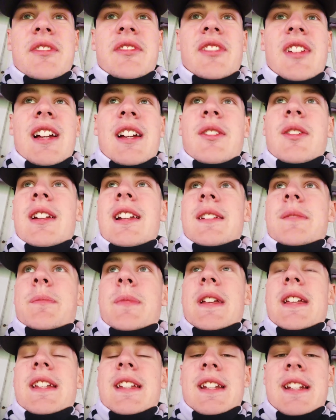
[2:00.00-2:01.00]
be fair, I quite
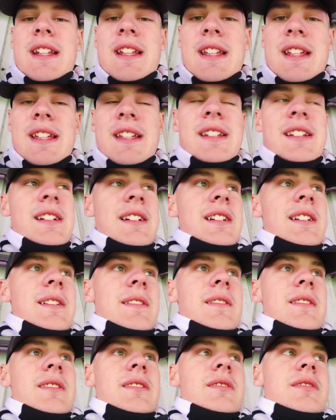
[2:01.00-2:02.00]
like being here.
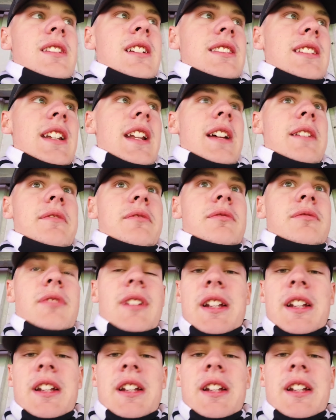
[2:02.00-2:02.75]
I don't know,